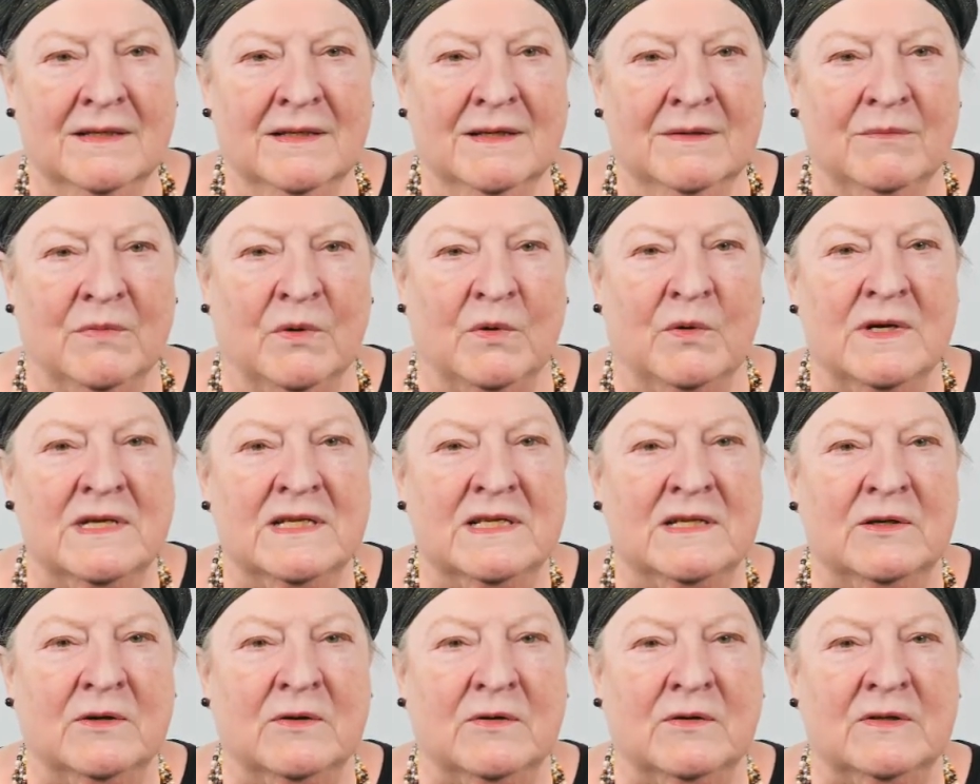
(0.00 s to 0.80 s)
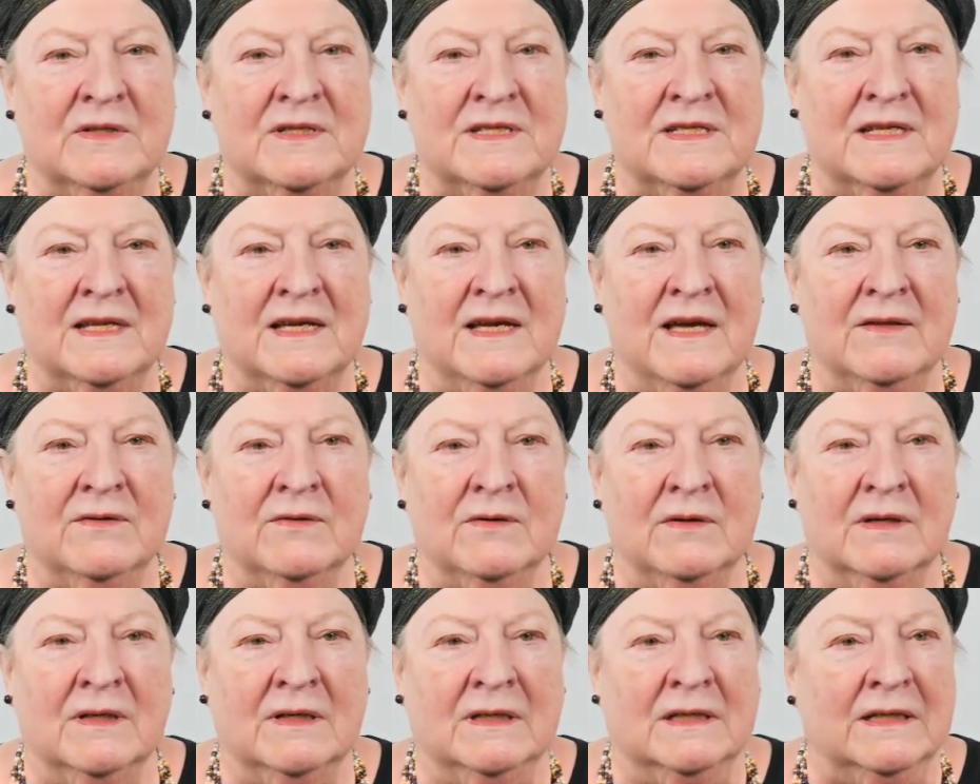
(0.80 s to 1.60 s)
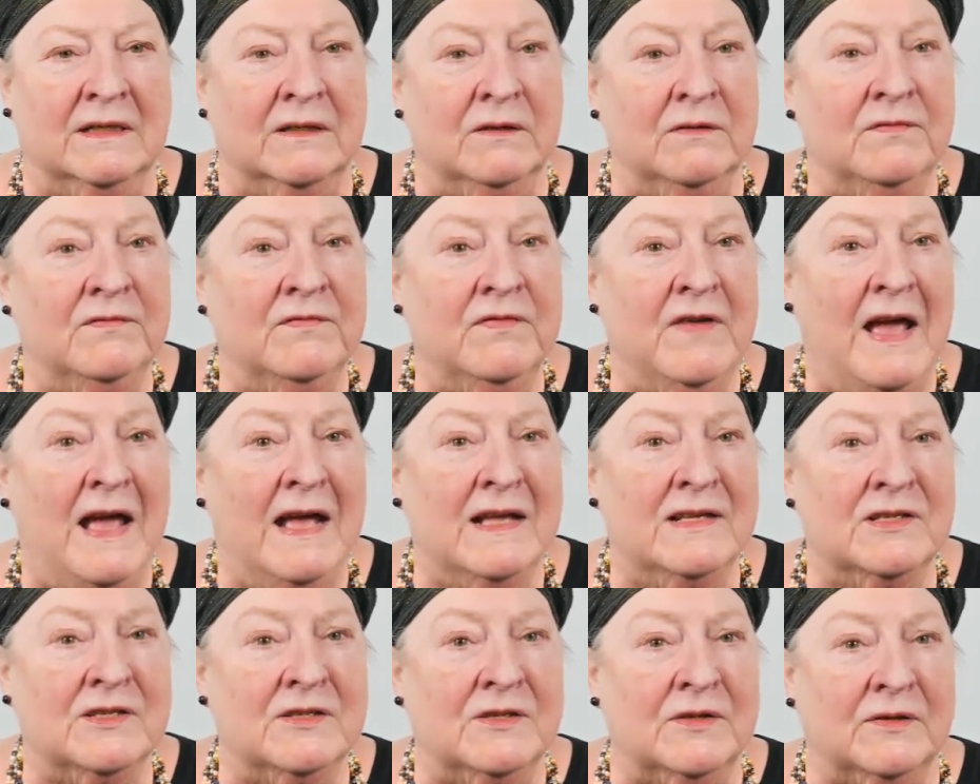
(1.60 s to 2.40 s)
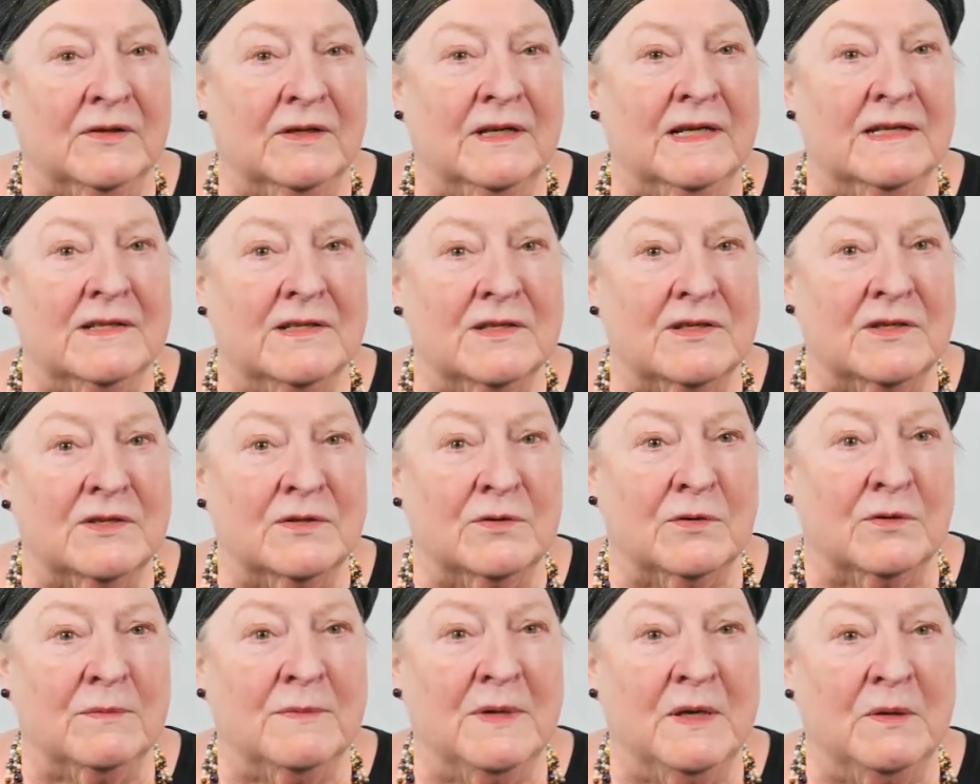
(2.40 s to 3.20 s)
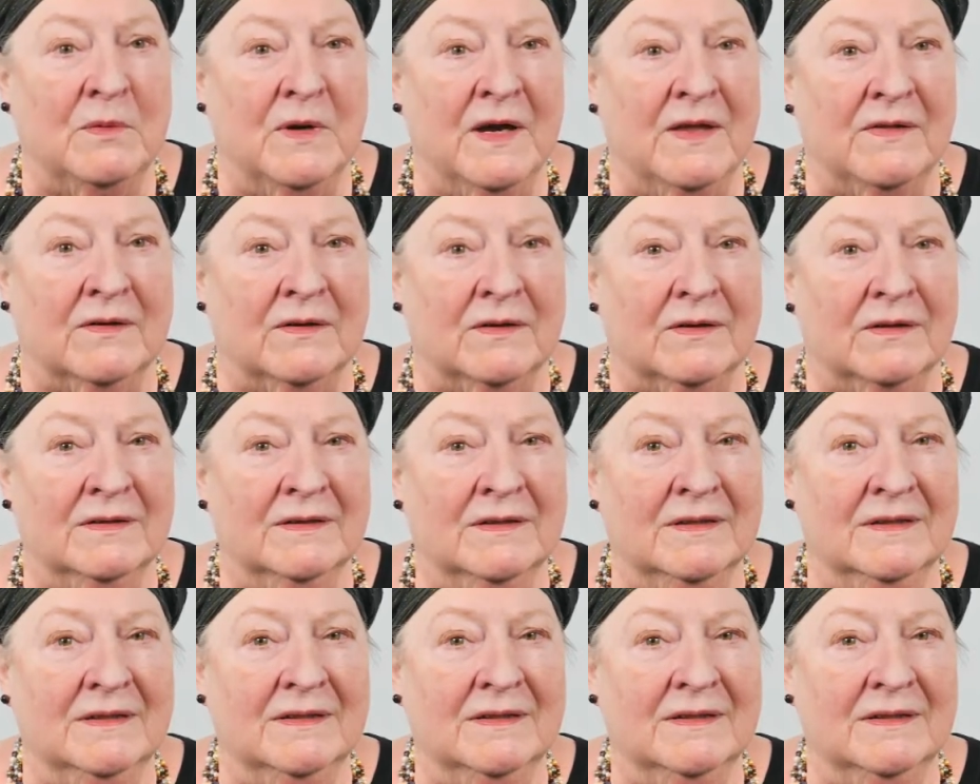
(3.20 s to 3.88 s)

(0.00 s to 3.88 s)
Boys and girls together a little faster in stormy weather.